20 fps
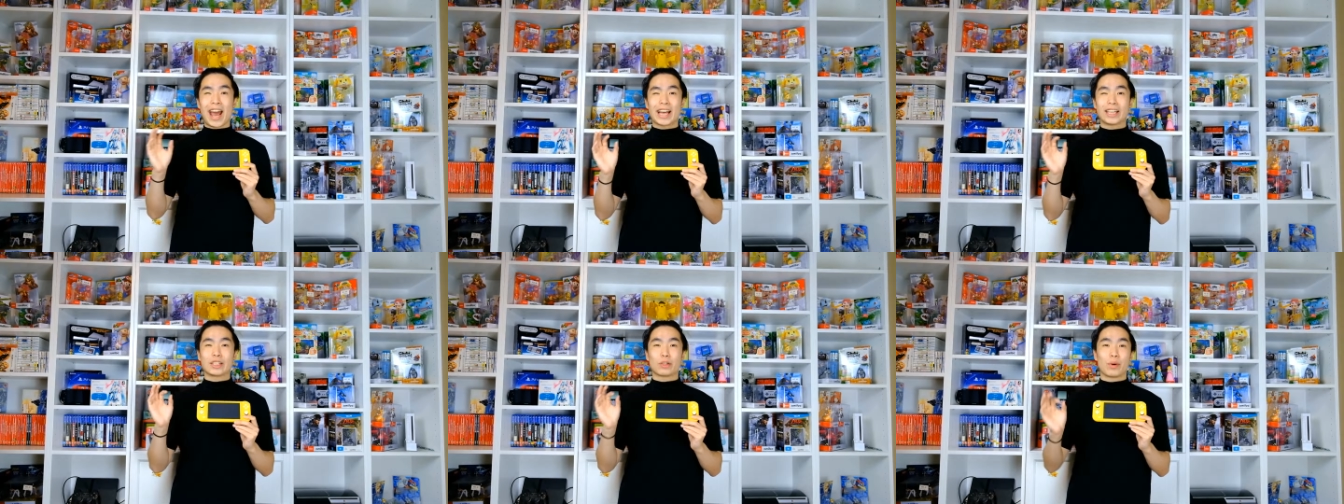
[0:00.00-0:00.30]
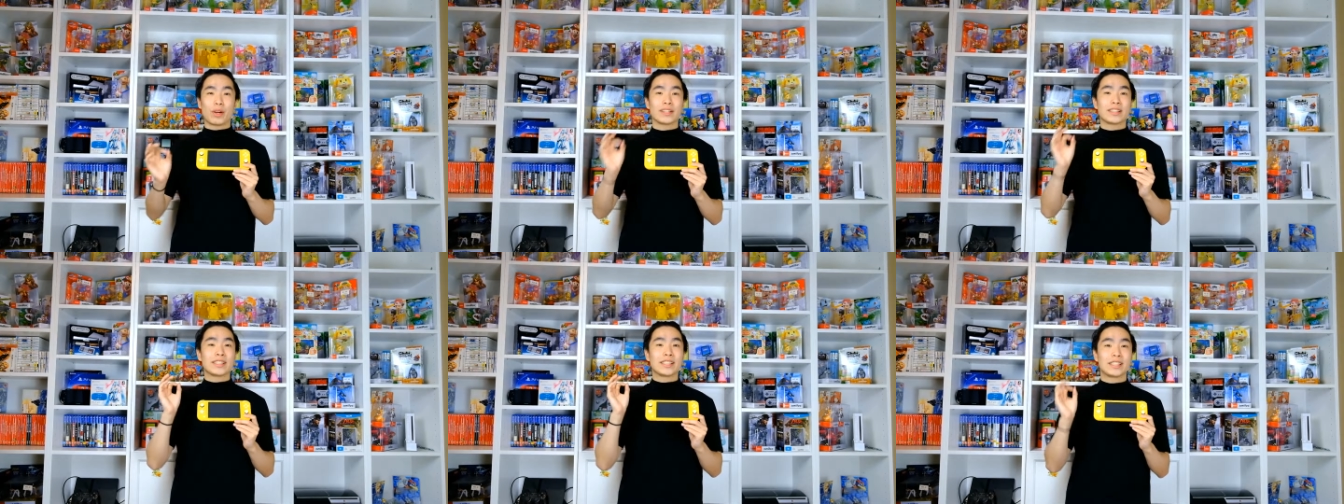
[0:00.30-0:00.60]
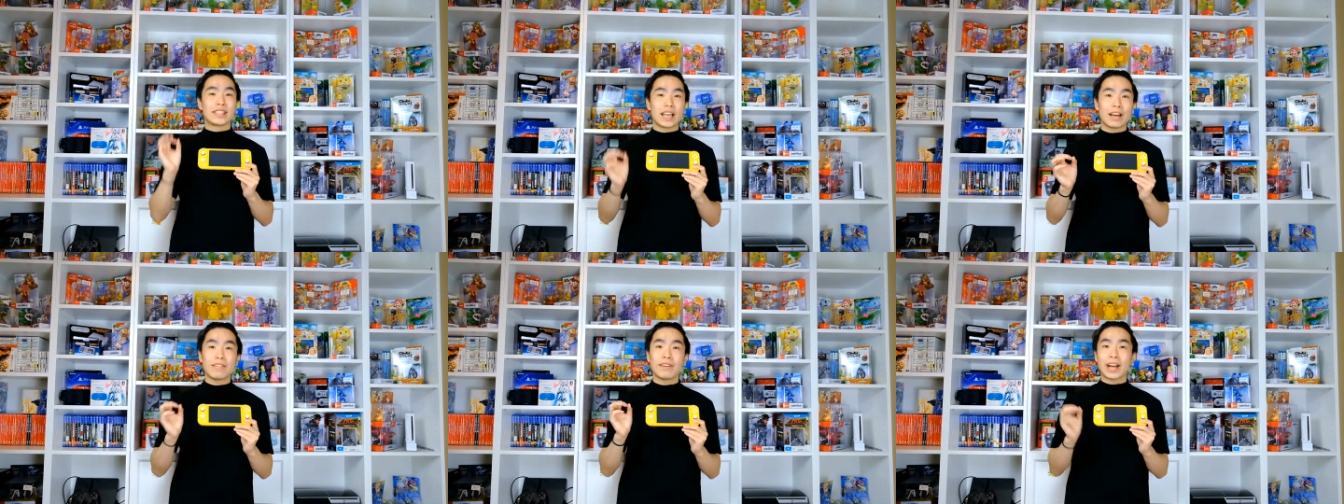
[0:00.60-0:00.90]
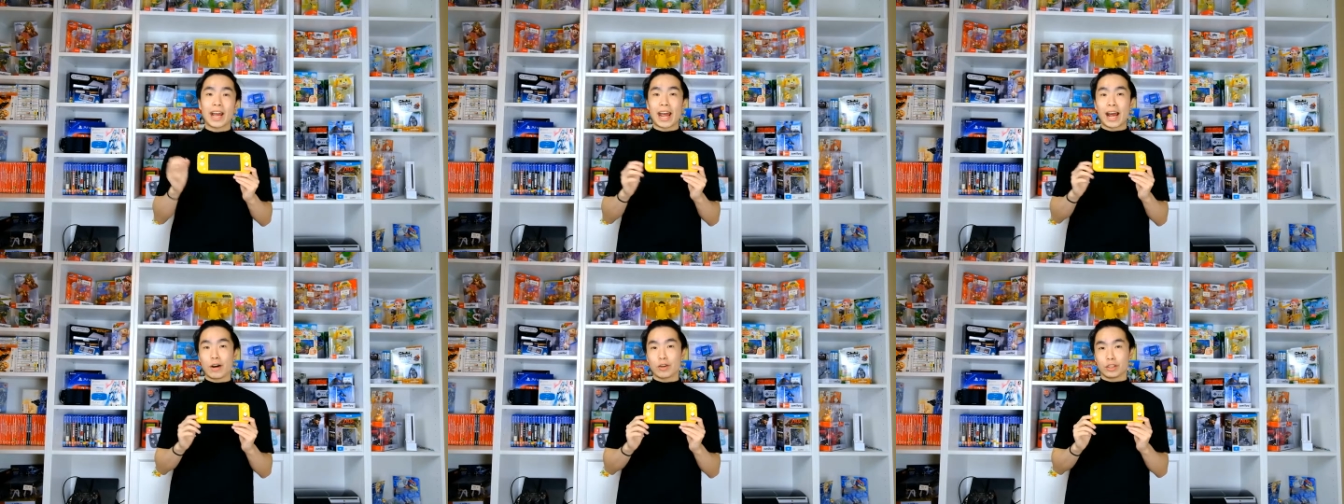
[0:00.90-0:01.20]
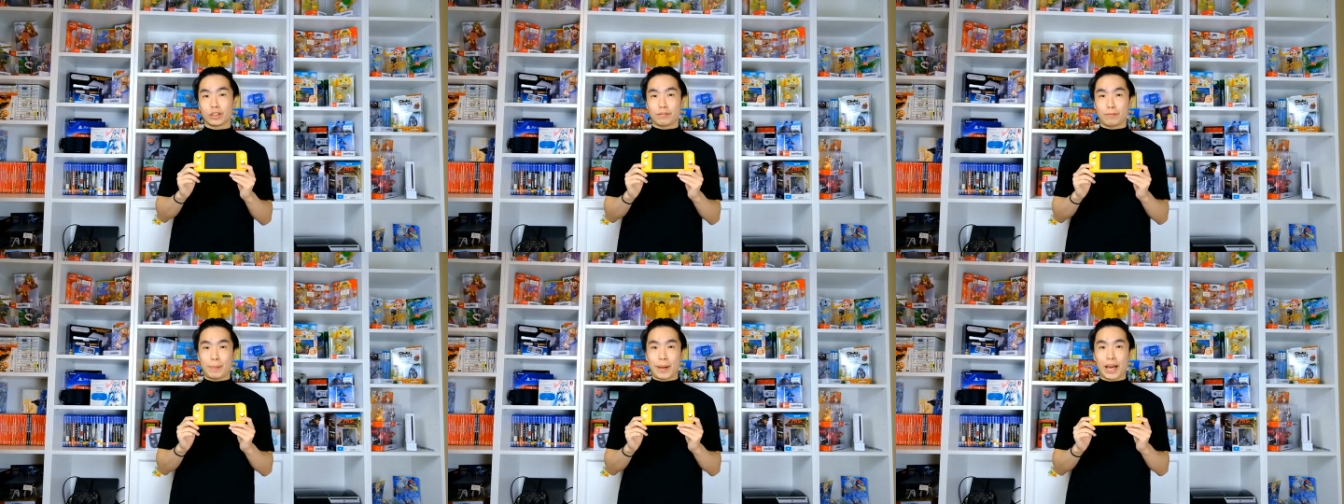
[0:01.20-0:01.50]
has around 7
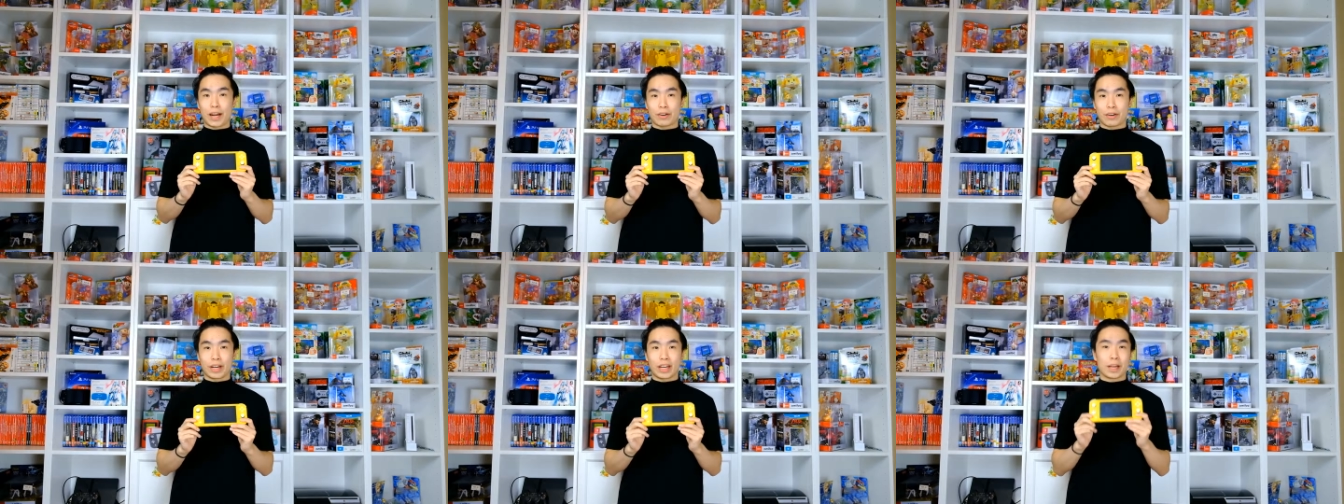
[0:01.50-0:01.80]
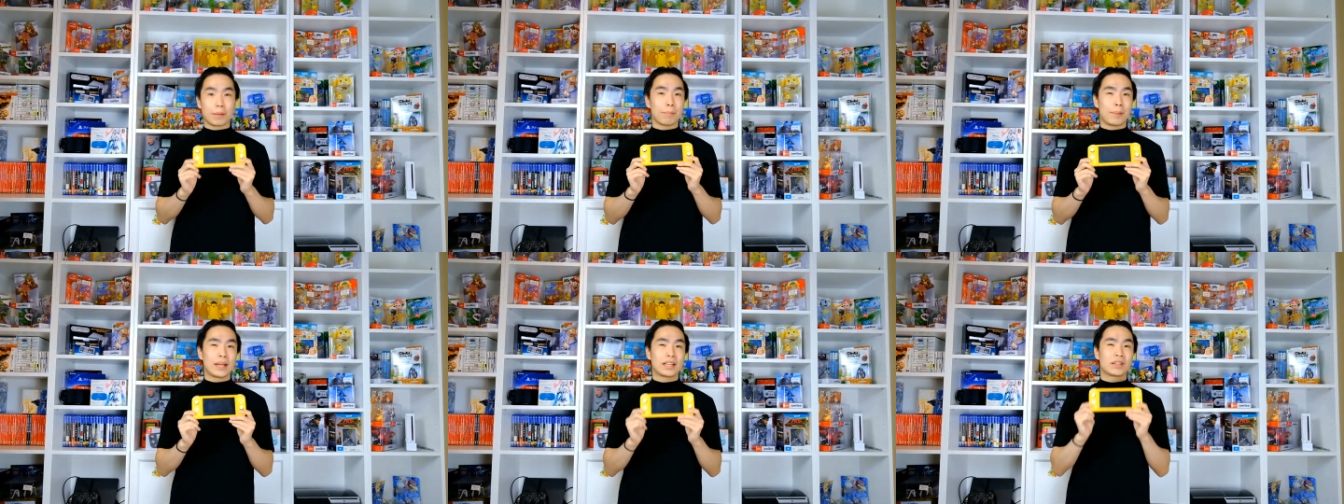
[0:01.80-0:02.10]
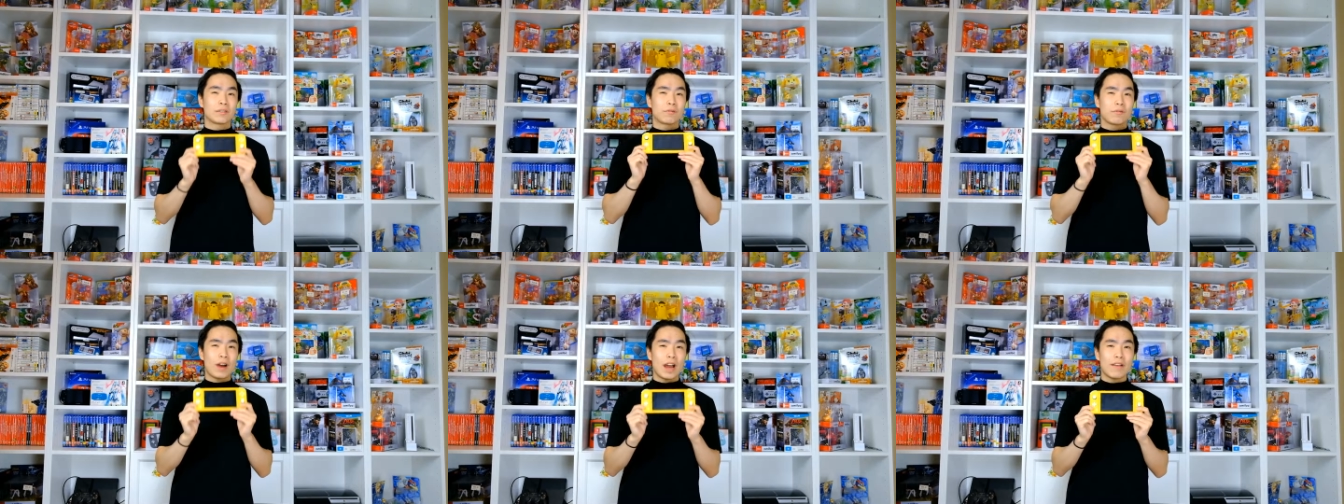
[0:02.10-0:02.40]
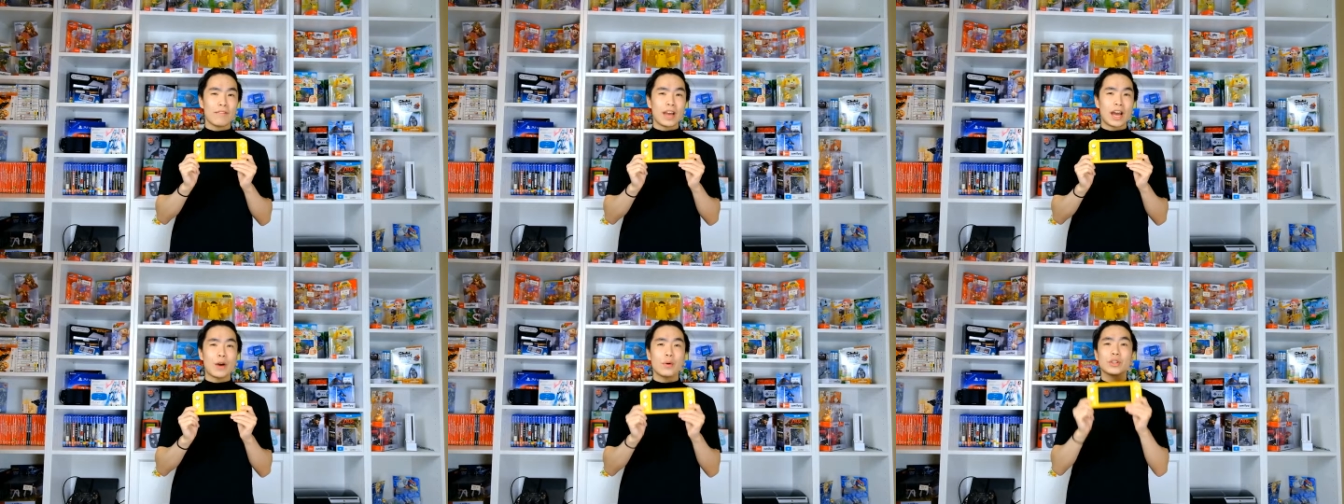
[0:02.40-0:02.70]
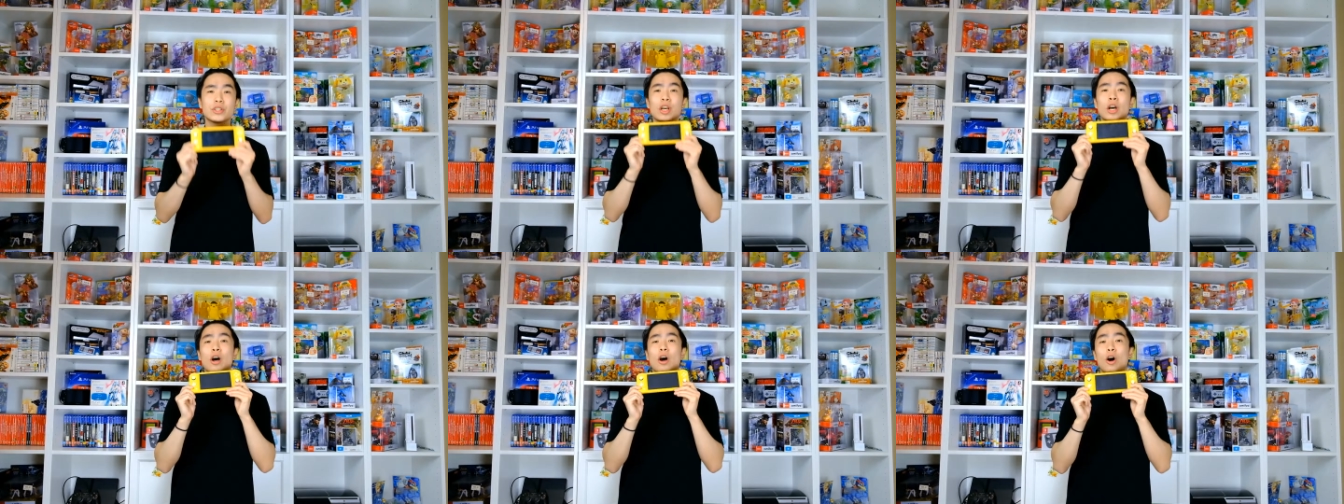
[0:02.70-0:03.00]
hours of battery compared to 5
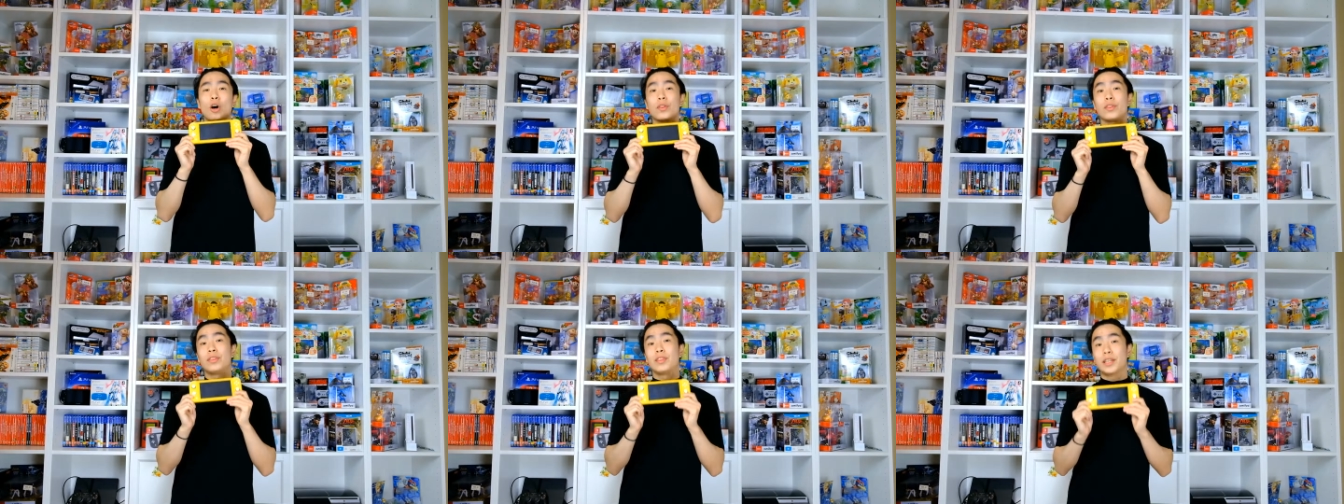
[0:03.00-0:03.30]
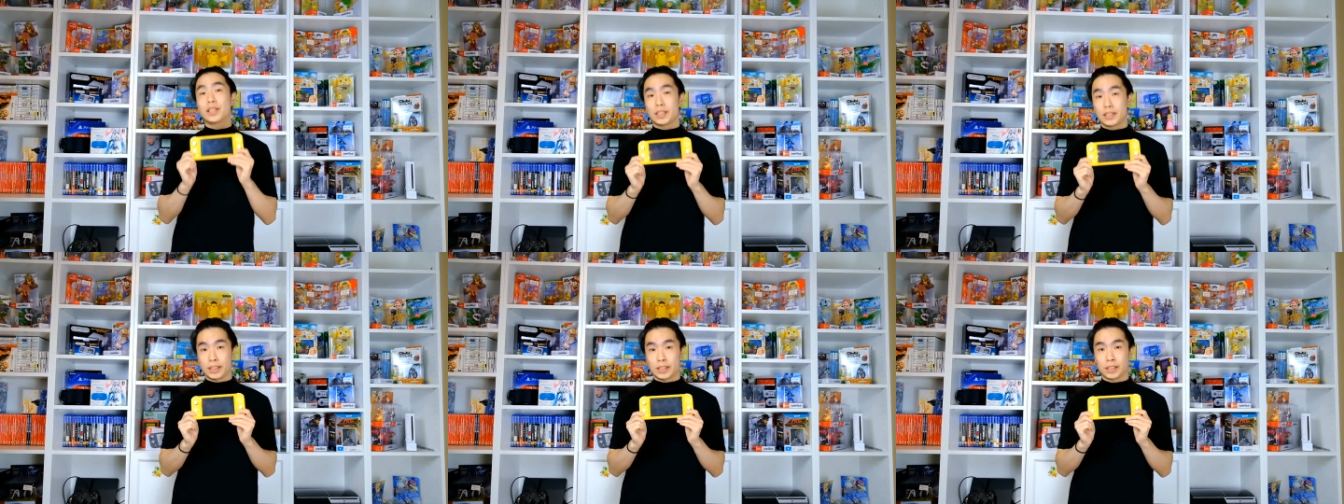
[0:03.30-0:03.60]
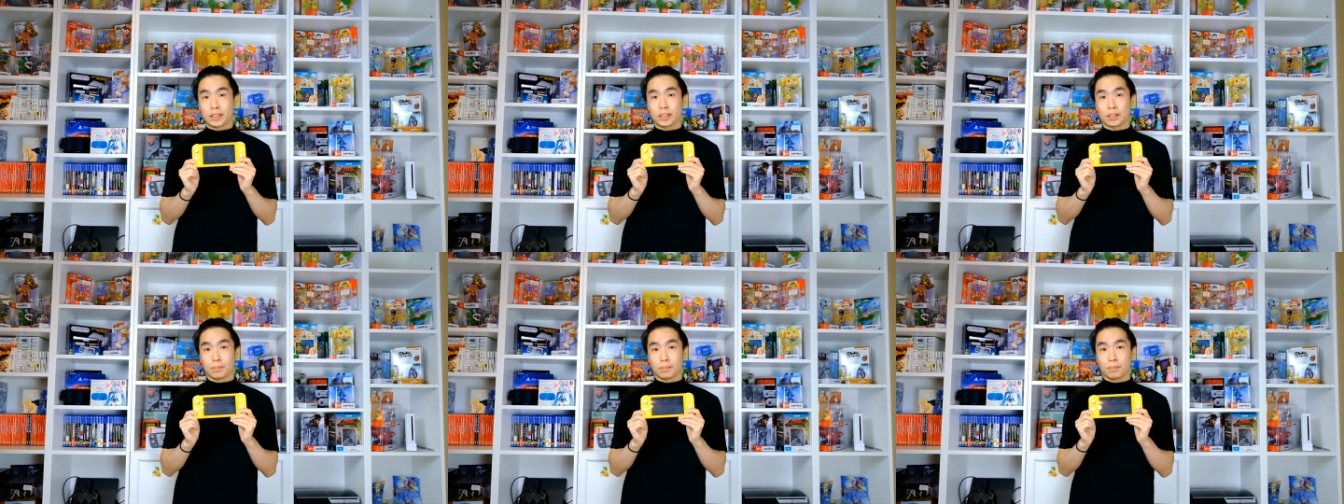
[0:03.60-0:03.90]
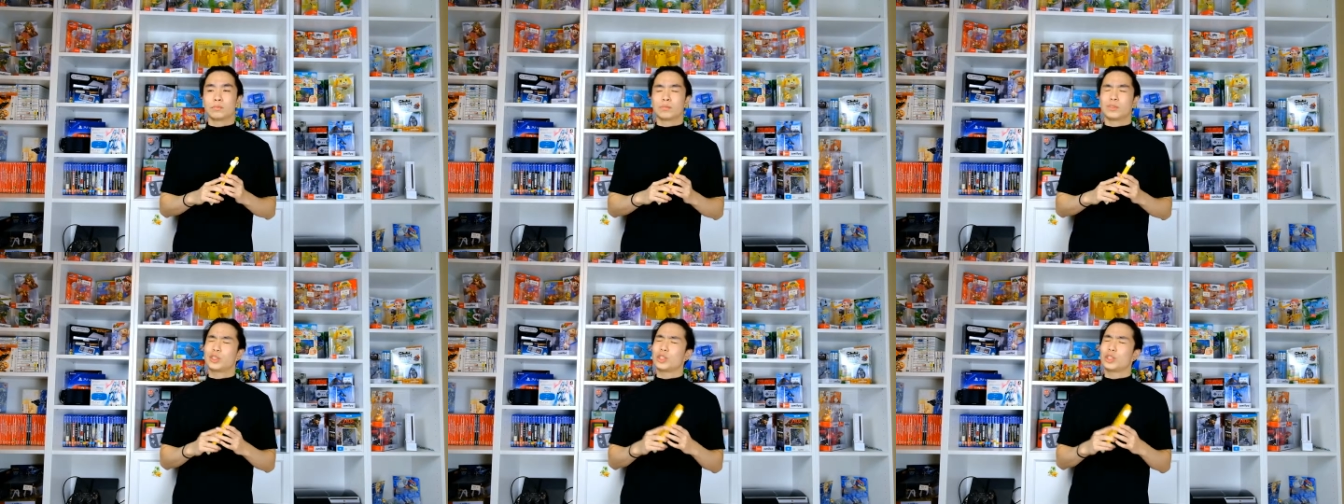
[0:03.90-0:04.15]
hours on this system.